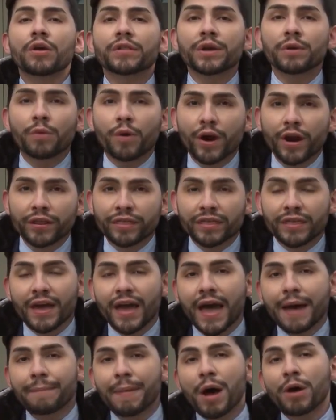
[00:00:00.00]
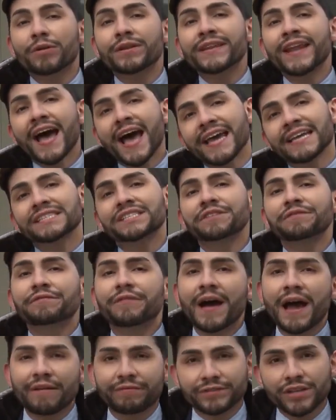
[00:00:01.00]
only worth about
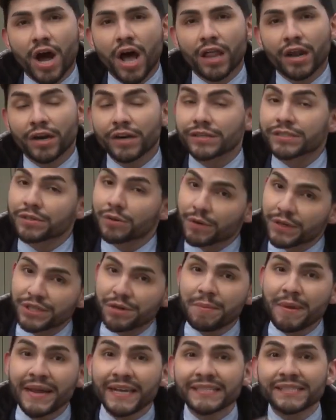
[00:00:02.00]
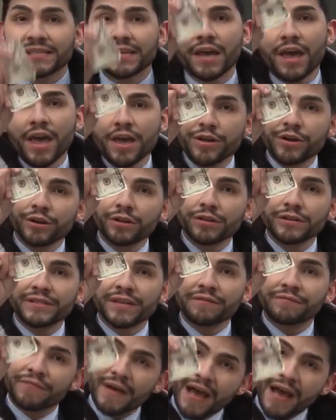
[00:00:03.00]
$95, which means you're losing